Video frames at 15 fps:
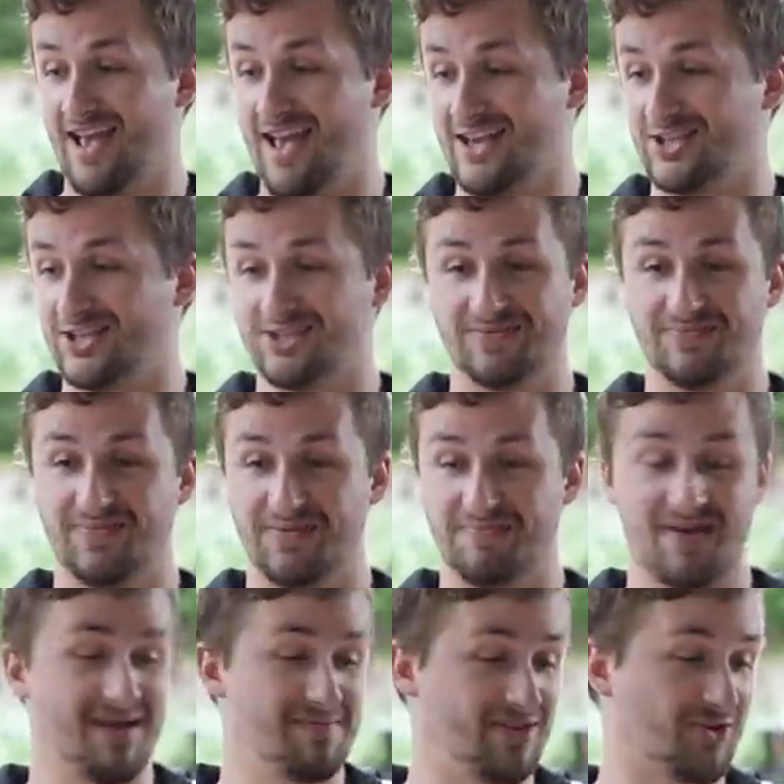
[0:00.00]
is
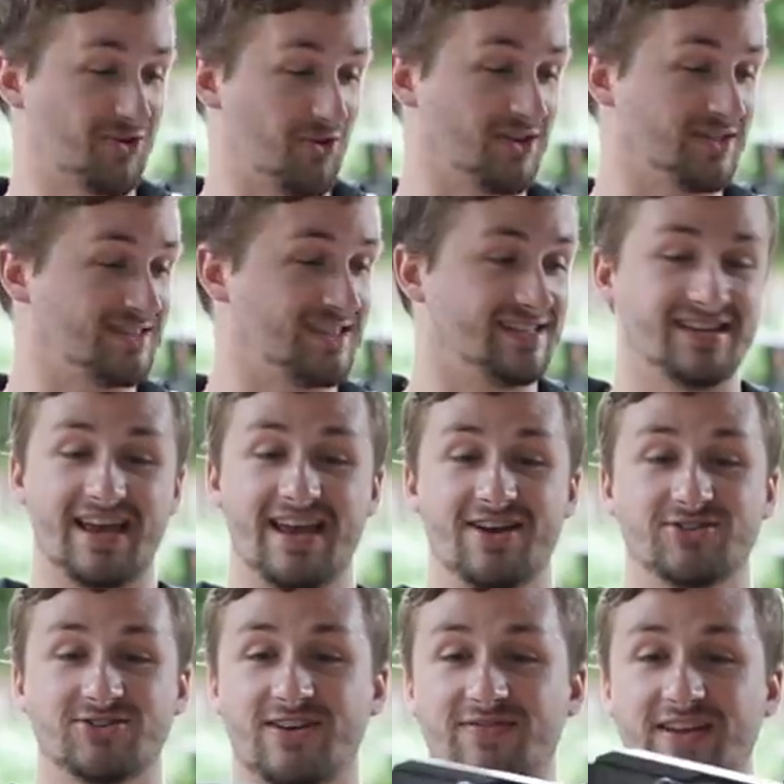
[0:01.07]
might be the crustiest
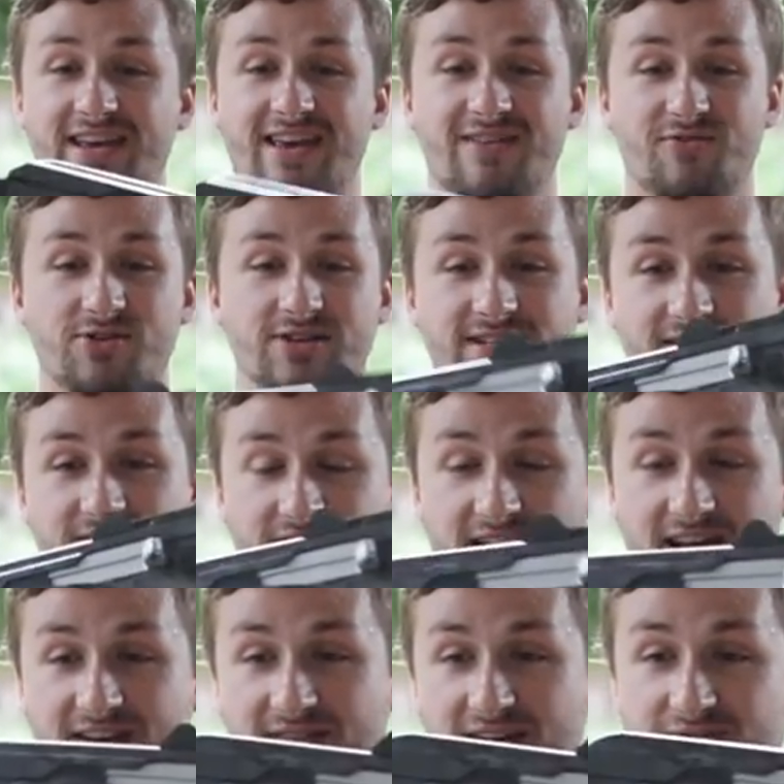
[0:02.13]
airsoft AK-47
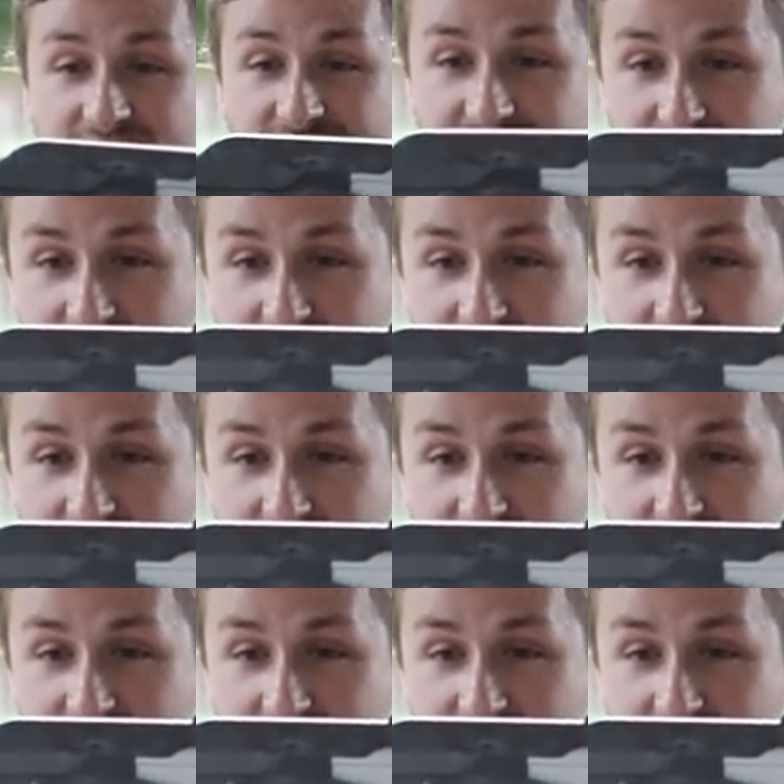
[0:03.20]
that I've ever seen